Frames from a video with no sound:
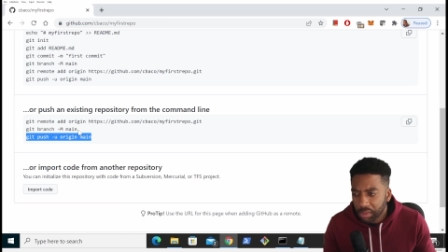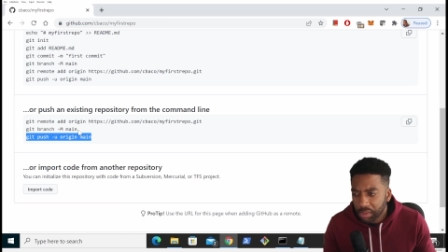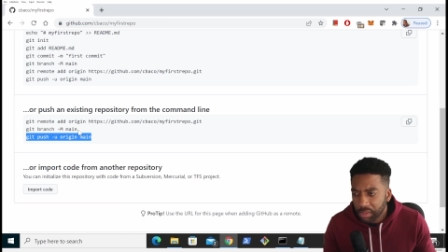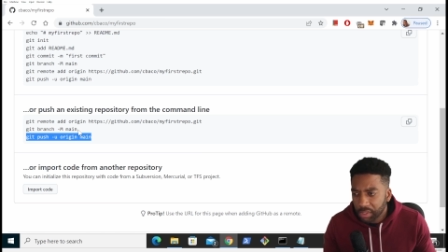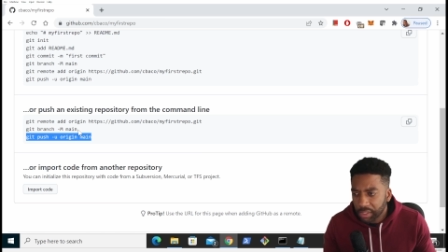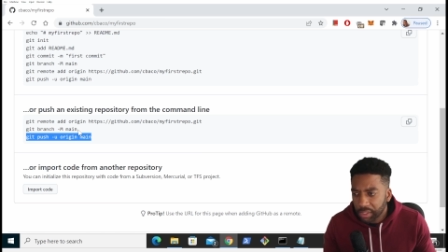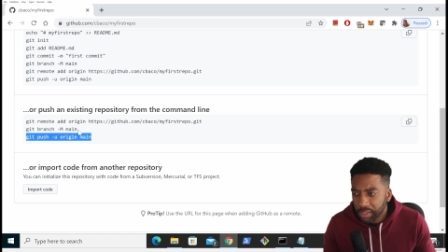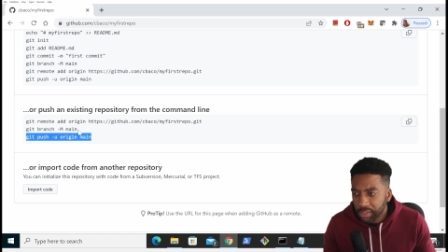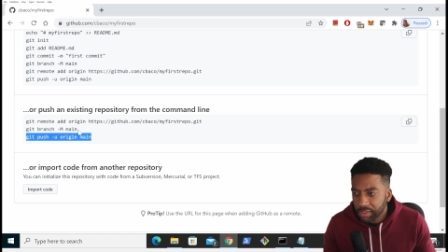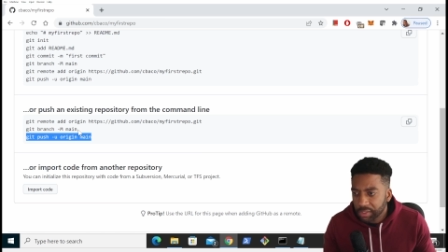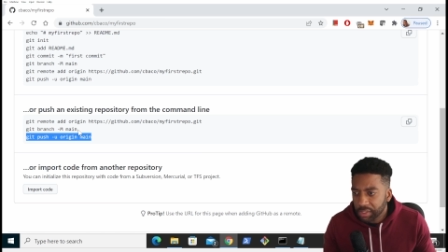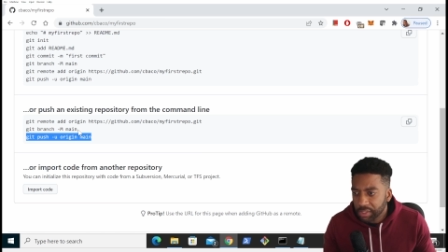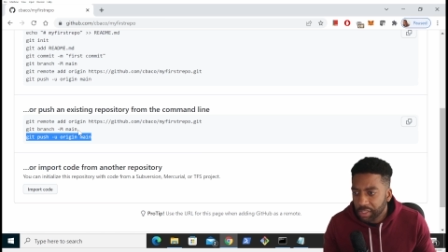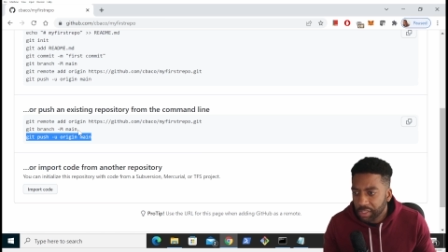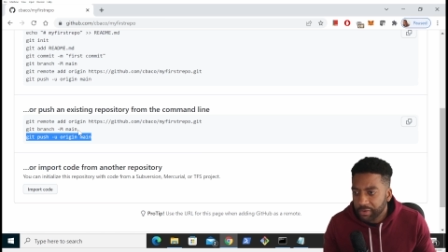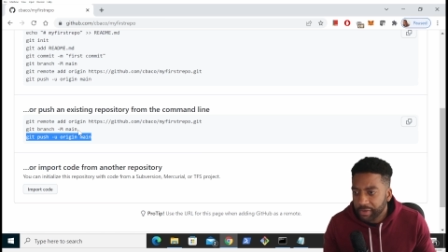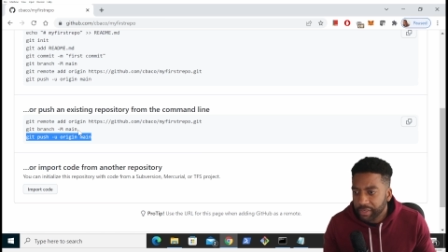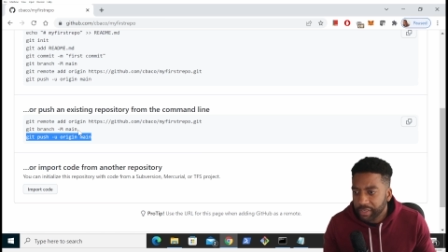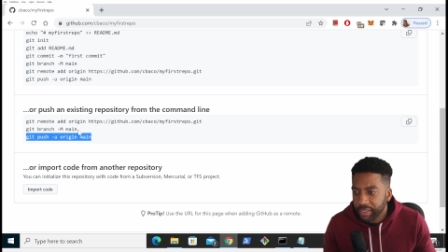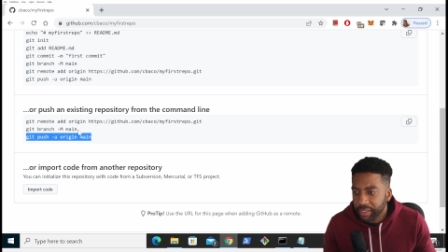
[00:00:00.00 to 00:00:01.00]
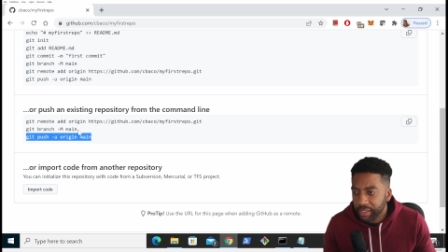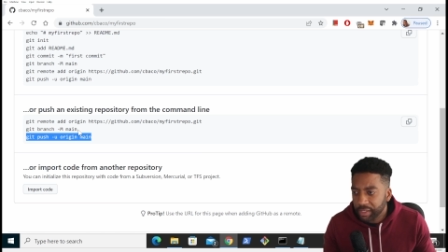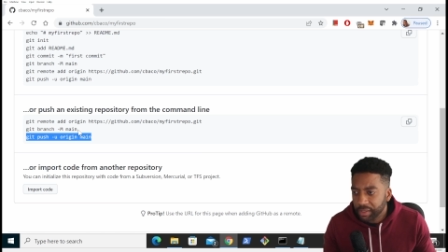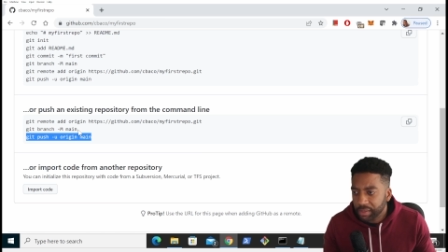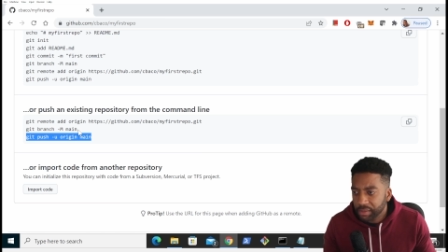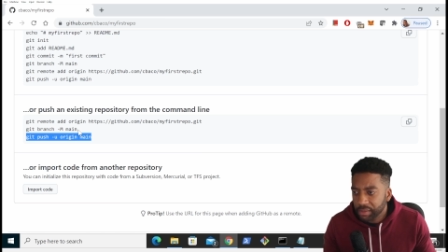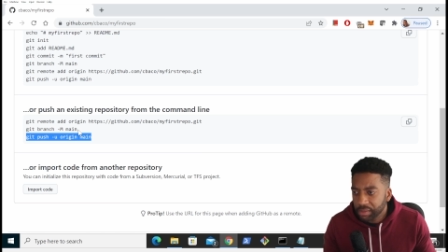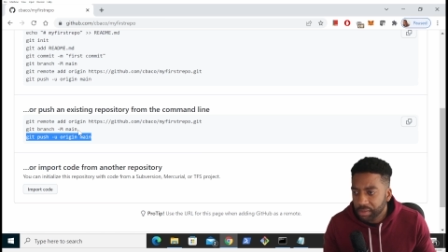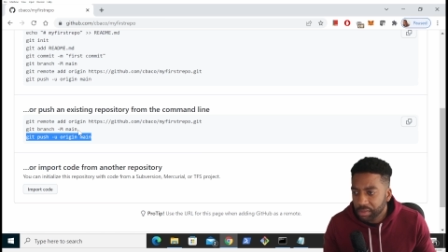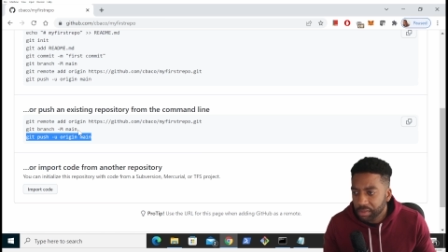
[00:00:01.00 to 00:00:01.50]
get into that right now
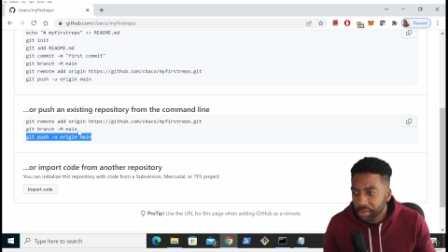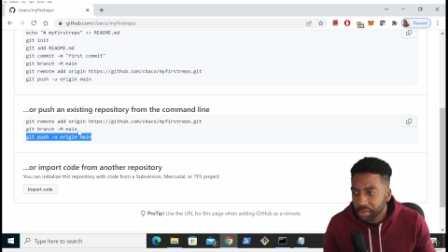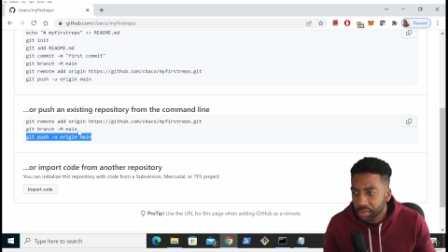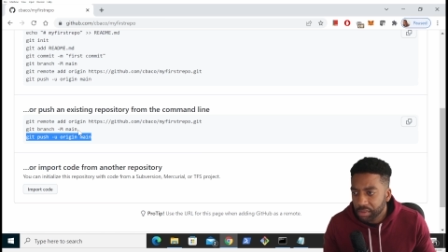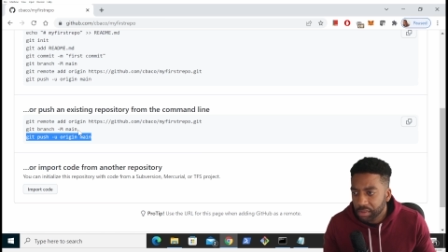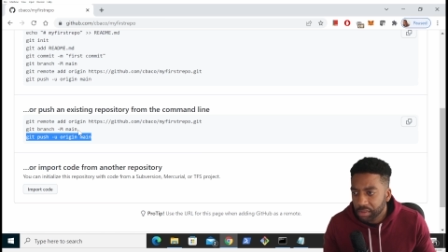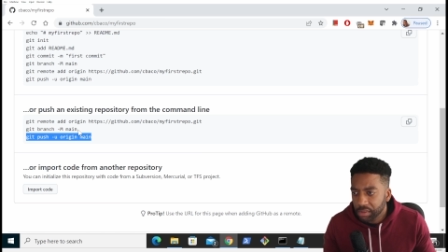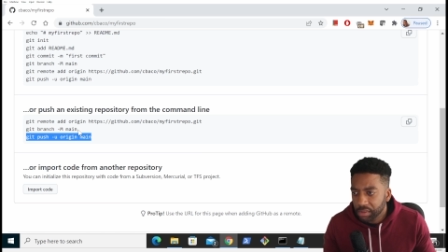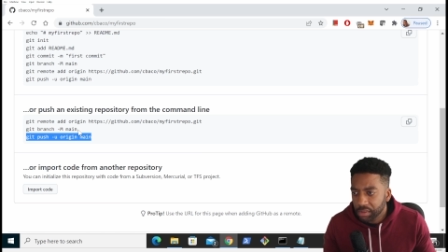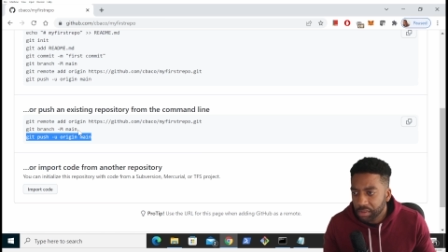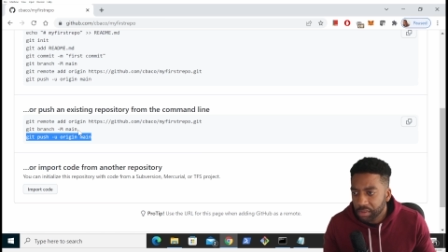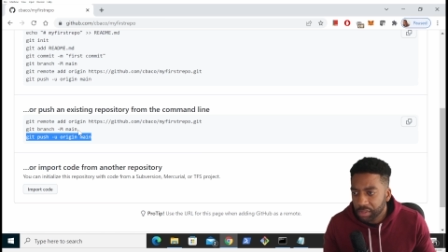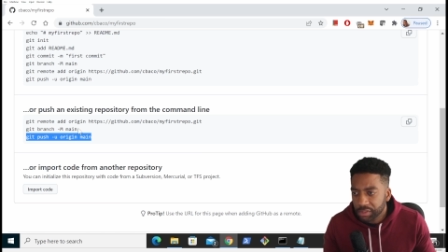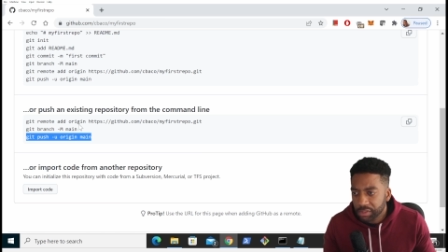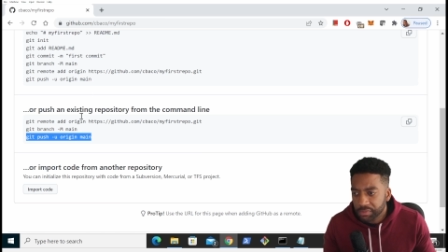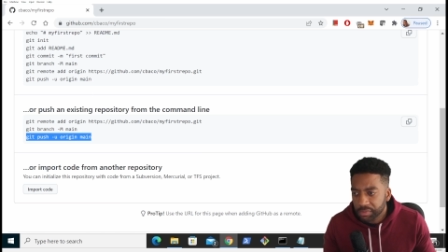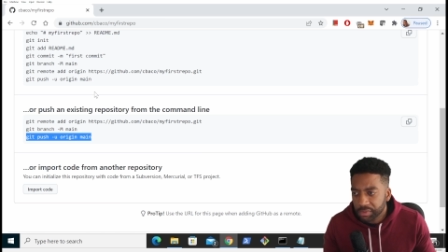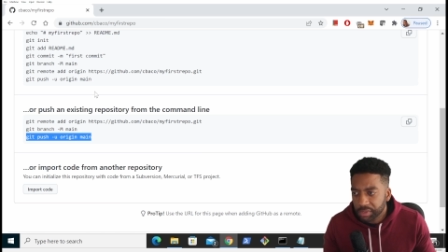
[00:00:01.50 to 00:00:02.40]
unless we get